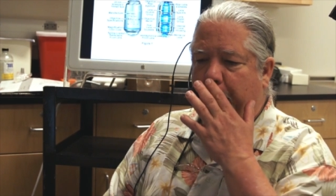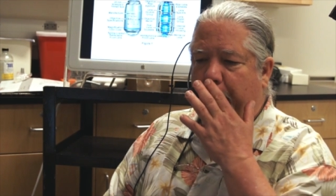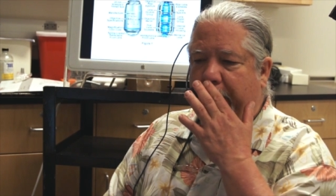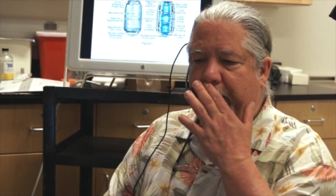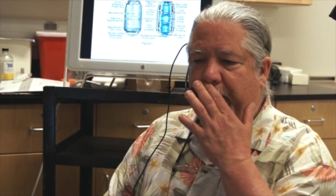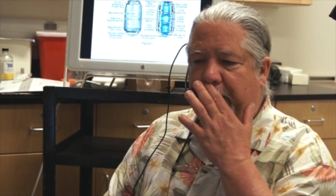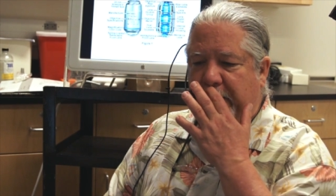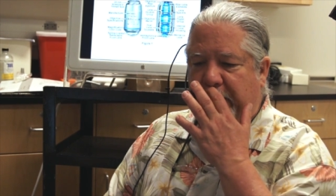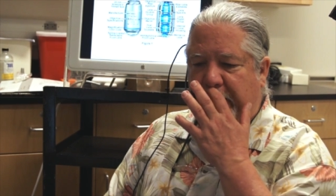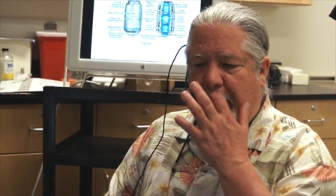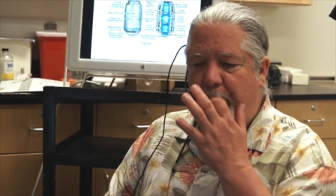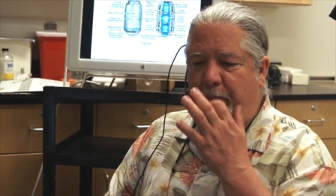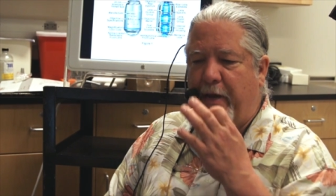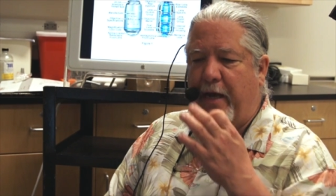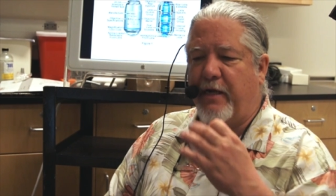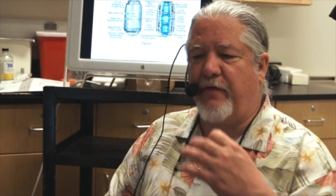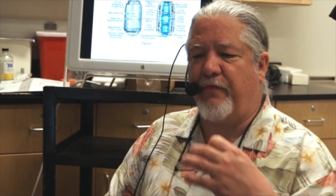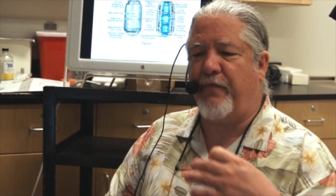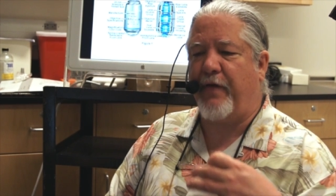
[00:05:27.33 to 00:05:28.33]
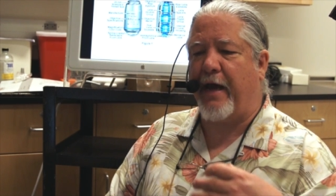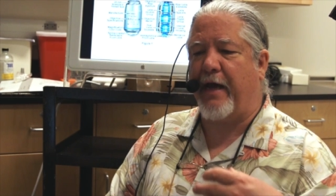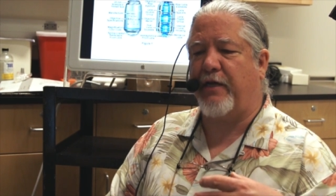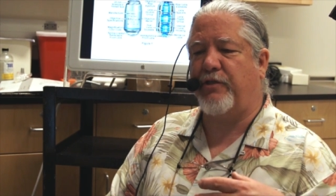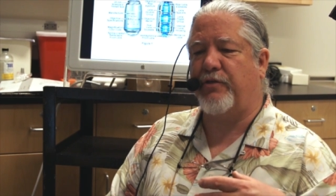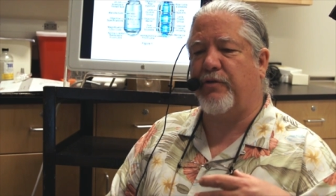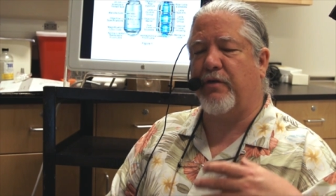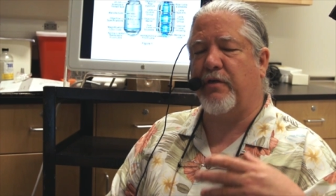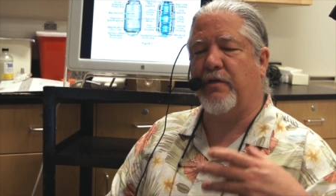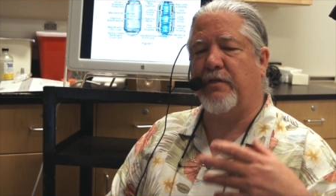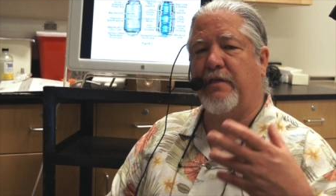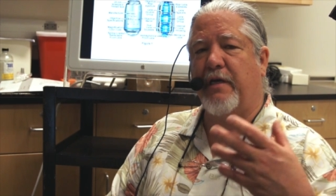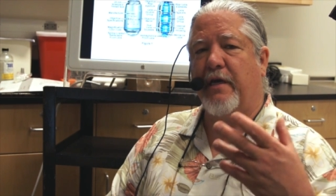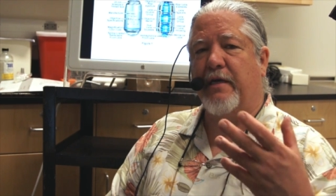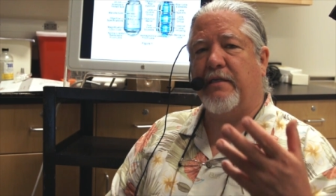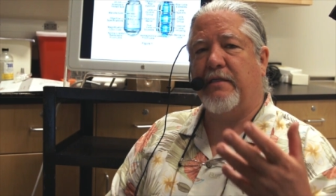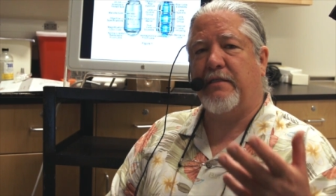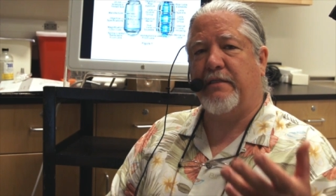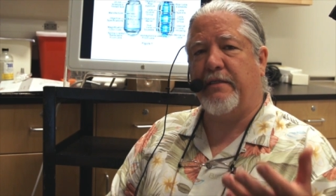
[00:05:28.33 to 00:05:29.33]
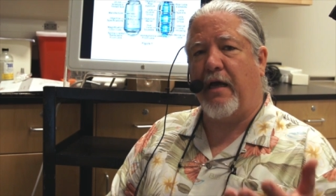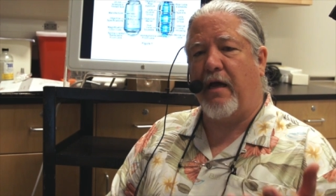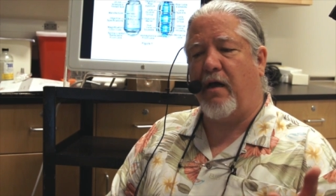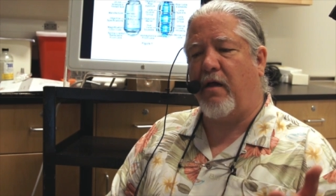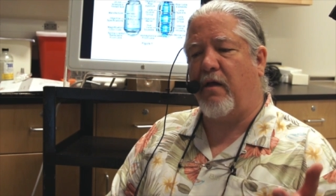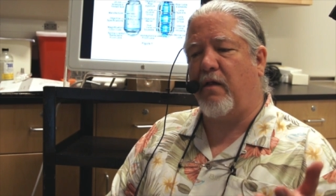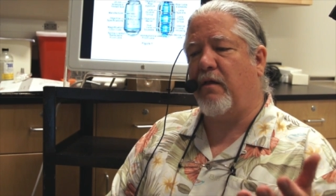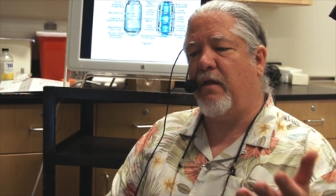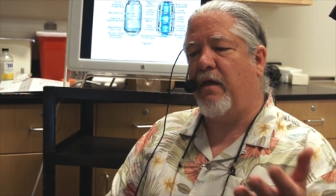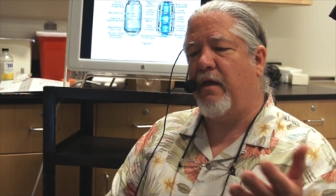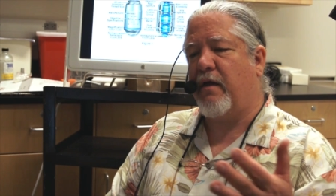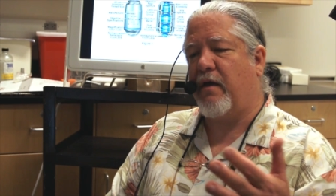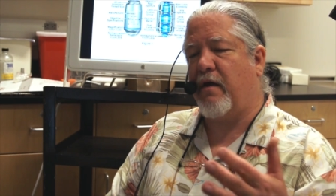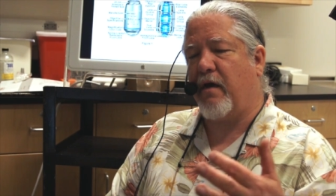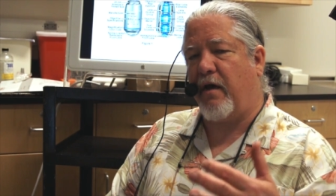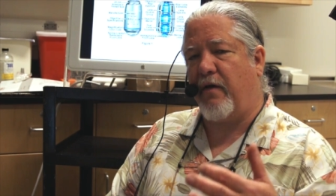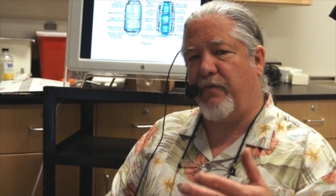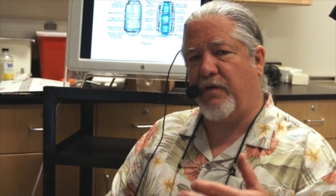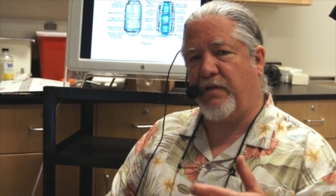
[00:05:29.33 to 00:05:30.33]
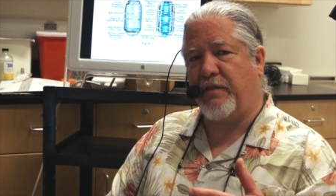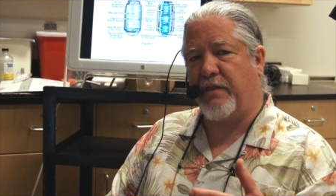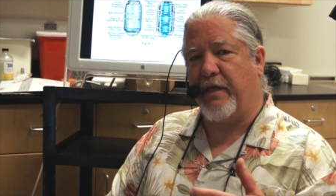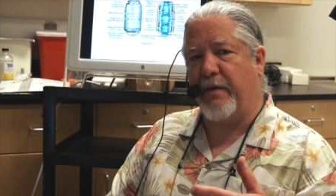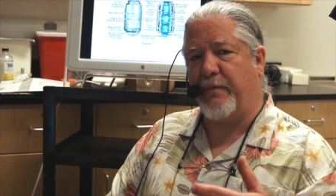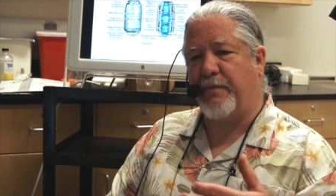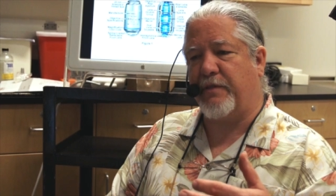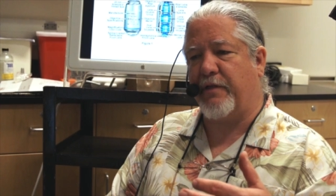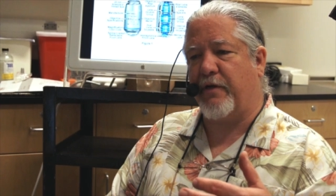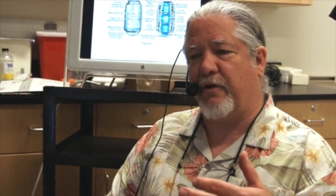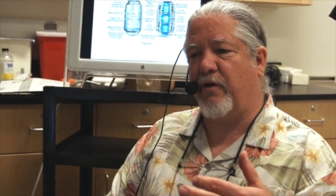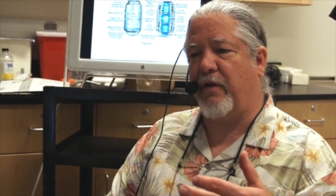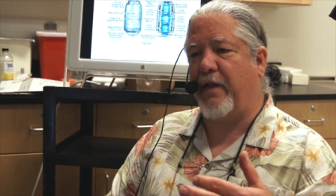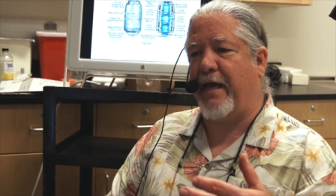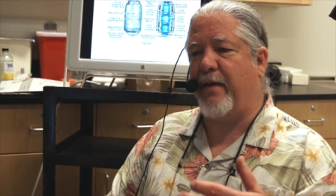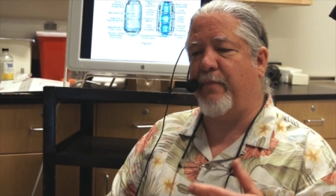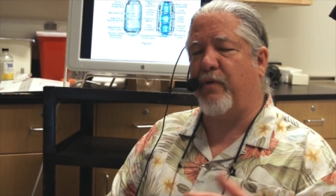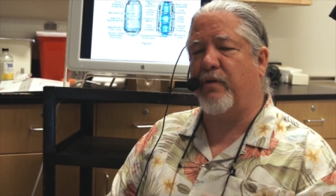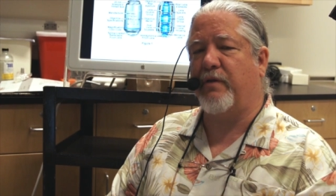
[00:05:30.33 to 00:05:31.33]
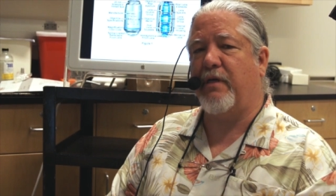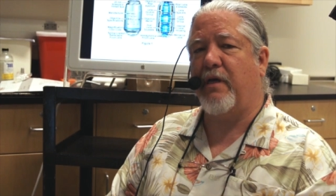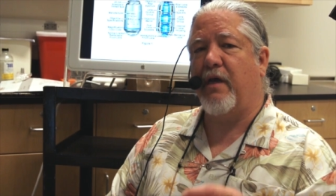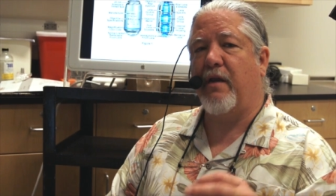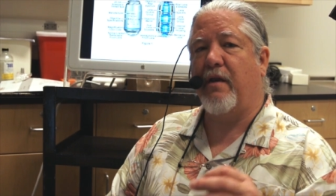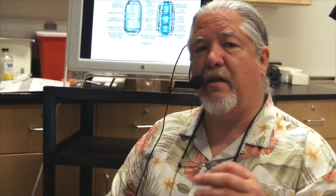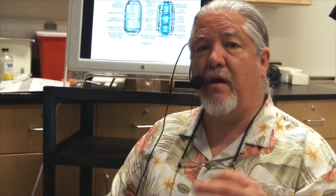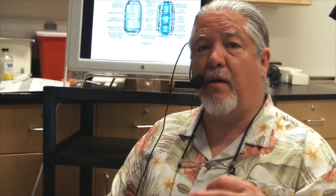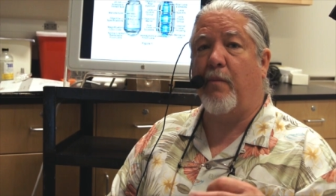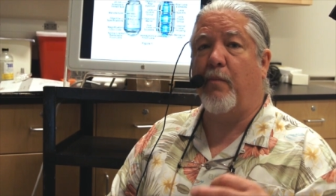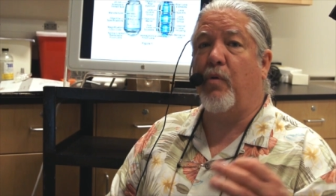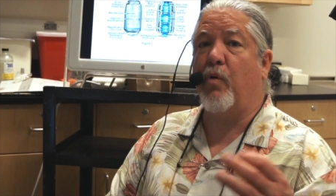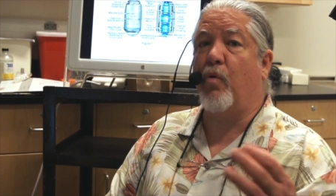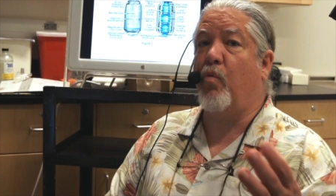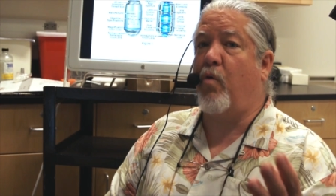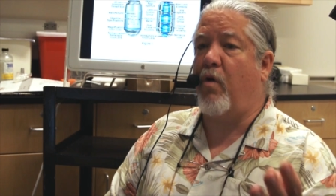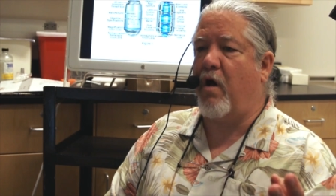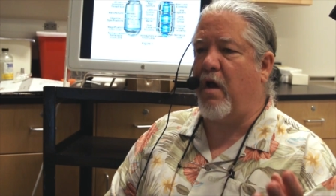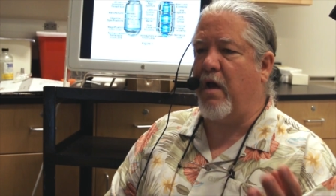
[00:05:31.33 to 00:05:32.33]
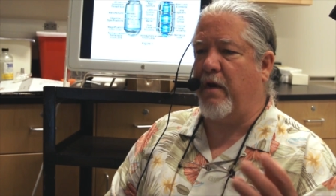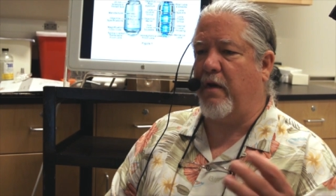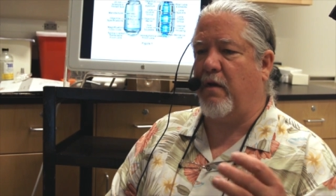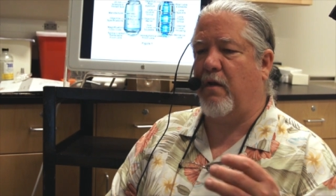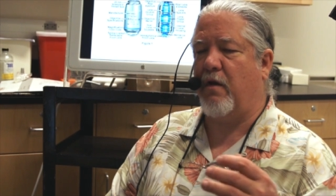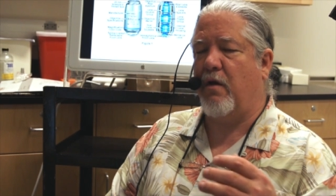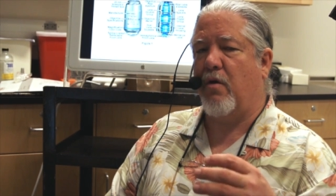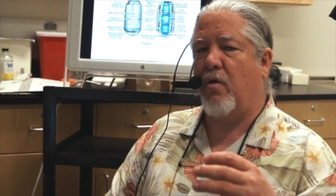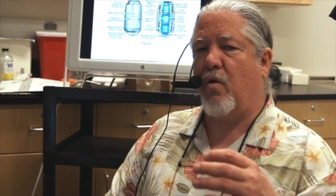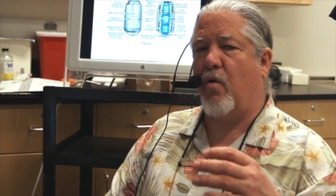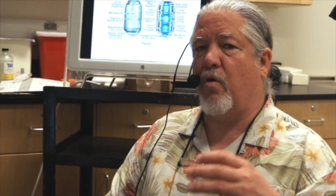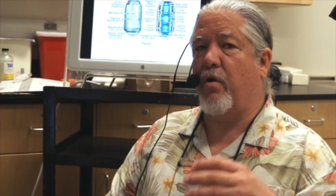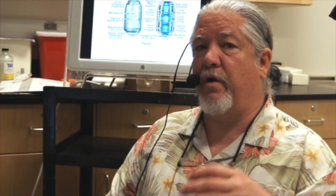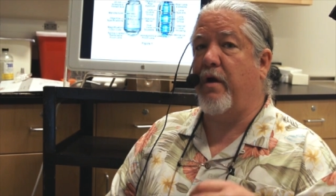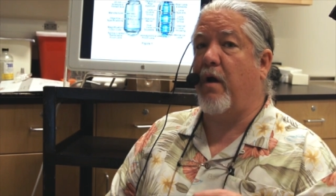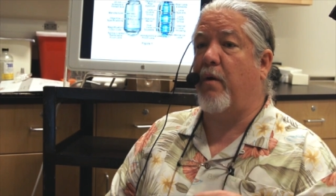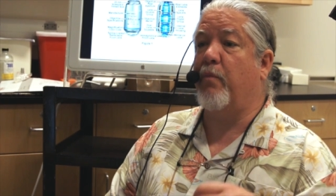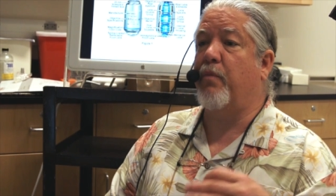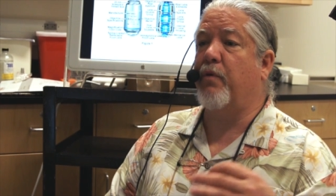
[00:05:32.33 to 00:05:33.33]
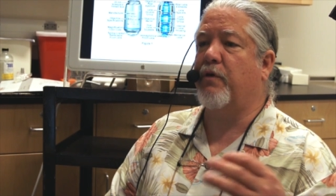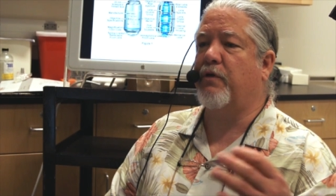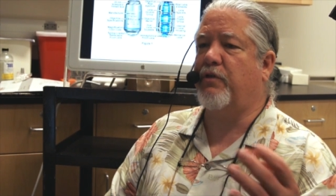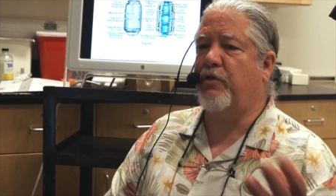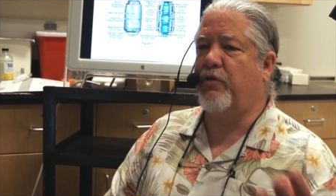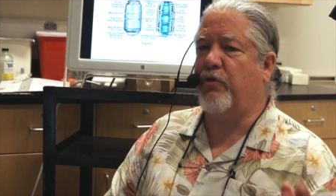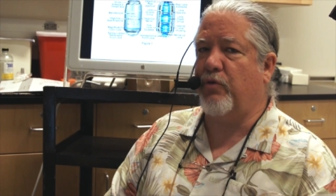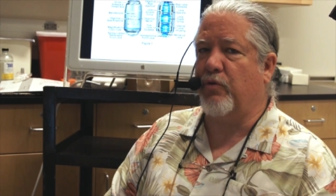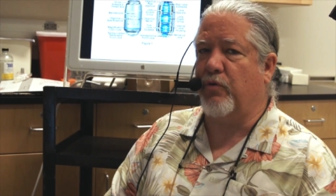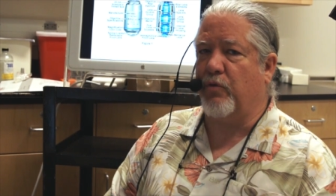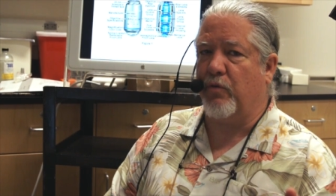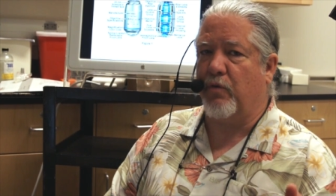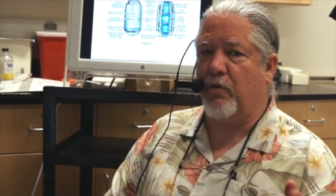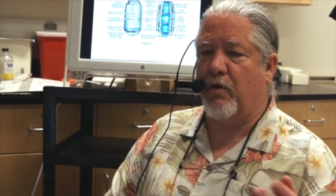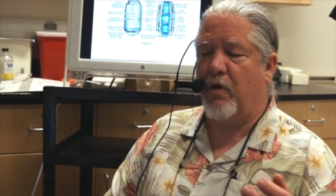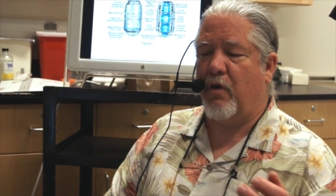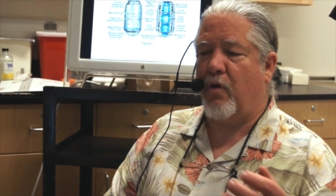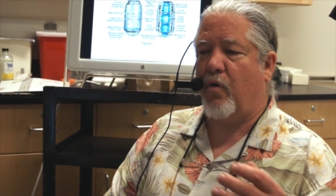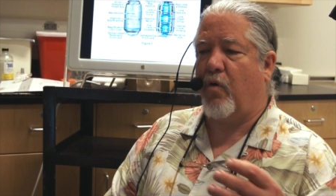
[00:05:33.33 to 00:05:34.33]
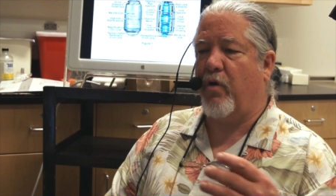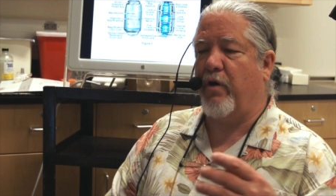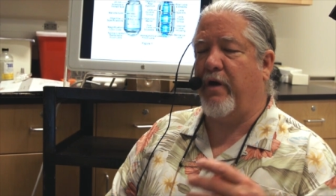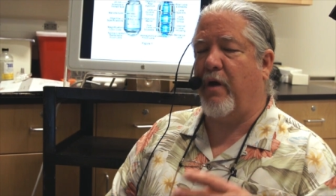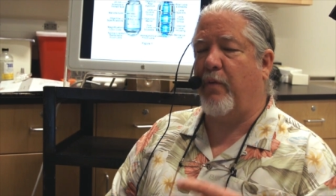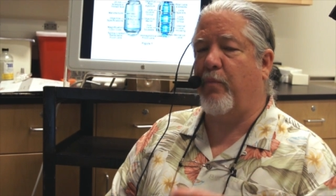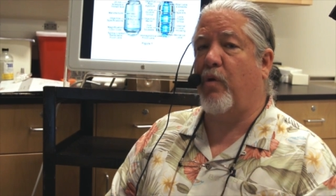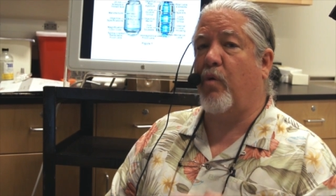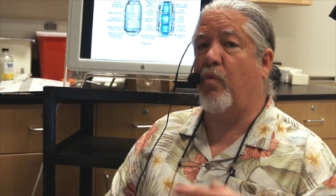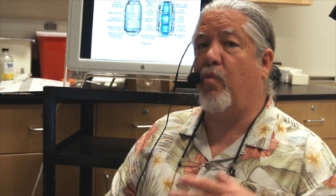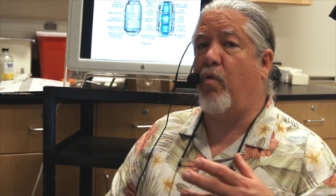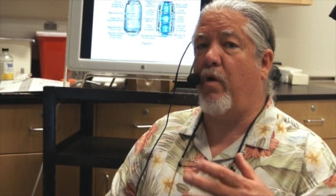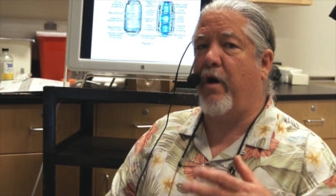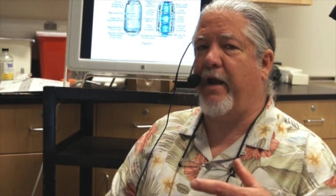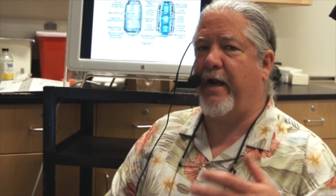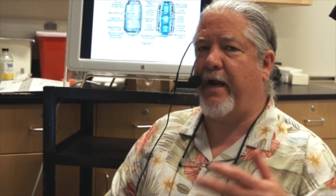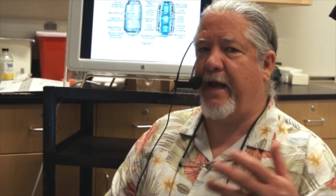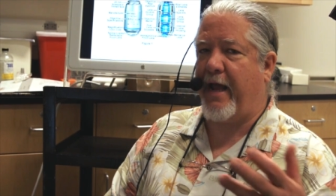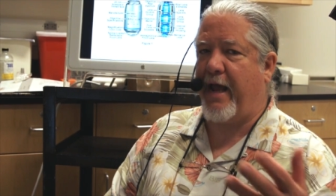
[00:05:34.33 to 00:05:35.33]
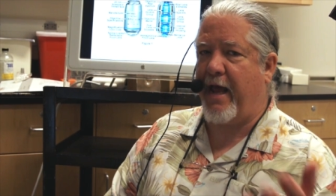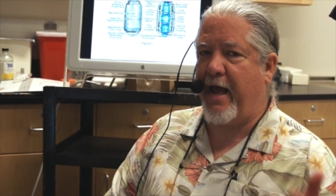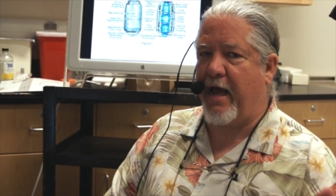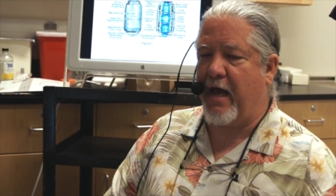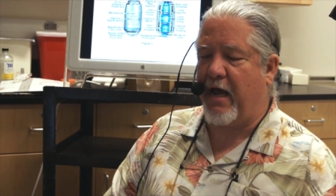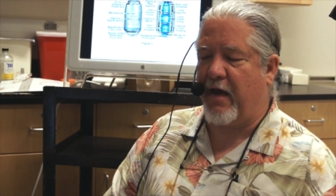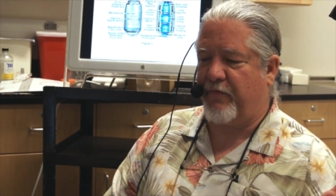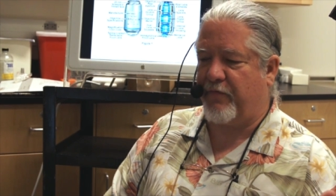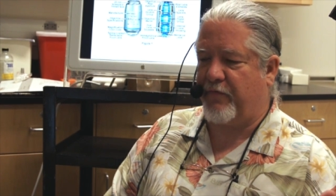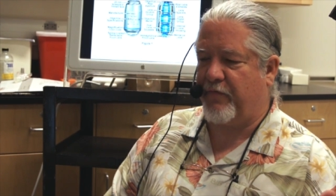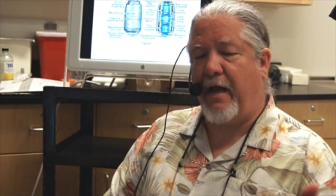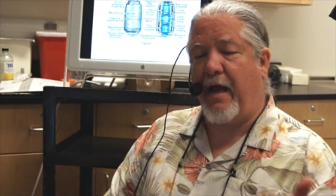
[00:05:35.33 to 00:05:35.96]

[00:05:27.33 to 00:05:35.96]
because some manufacturers sell cover slips that are labeled number one or number two or number one and a half?